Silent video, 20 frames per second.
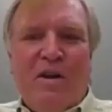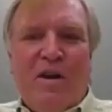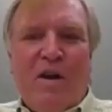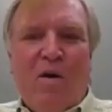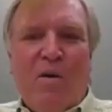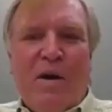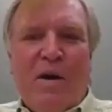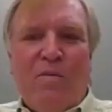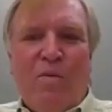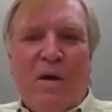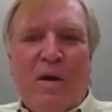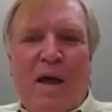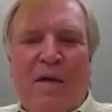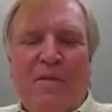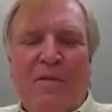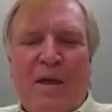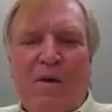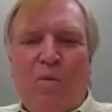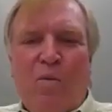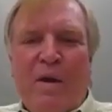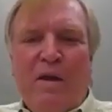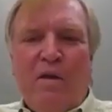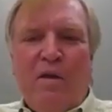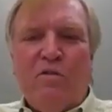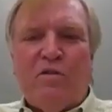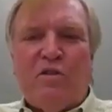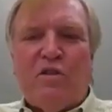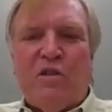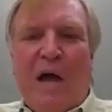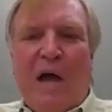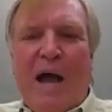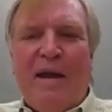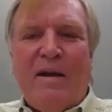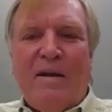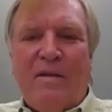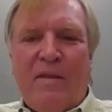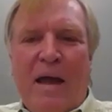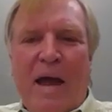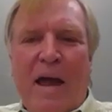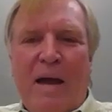you know, and I think we lose
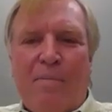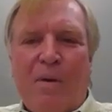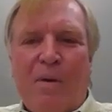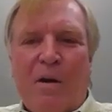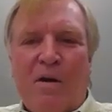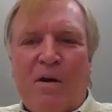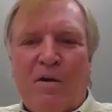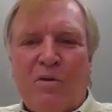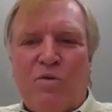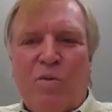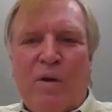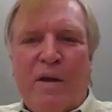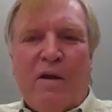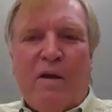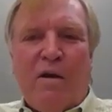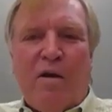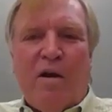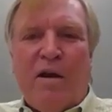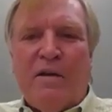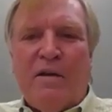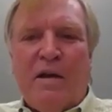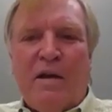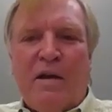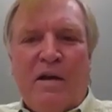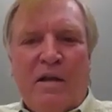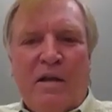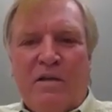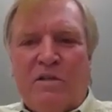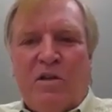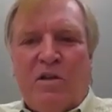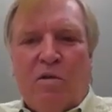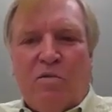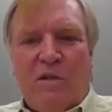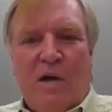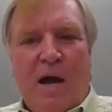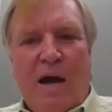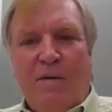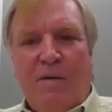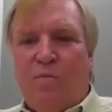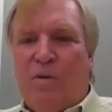sight of that because we get our identity so
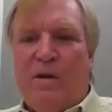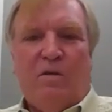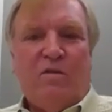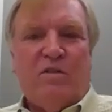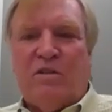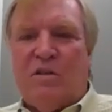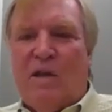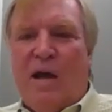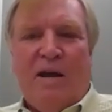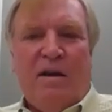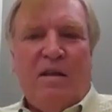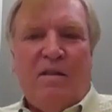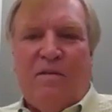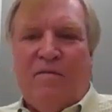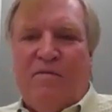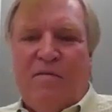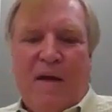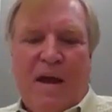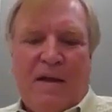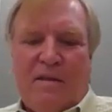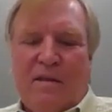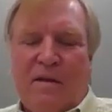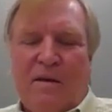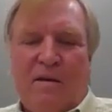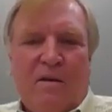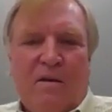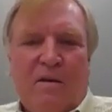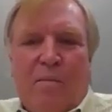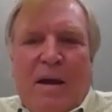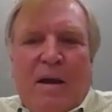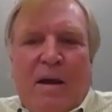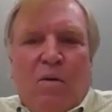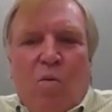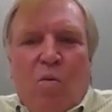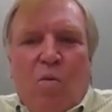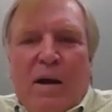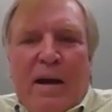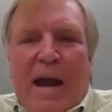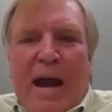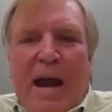tied. We lose sight of the fact that no matter
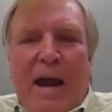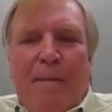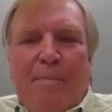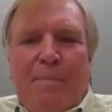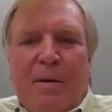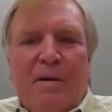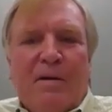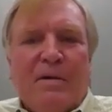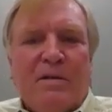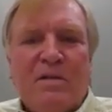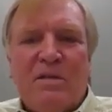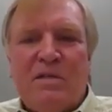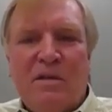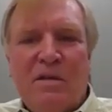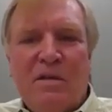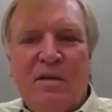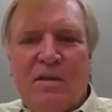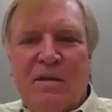what happens,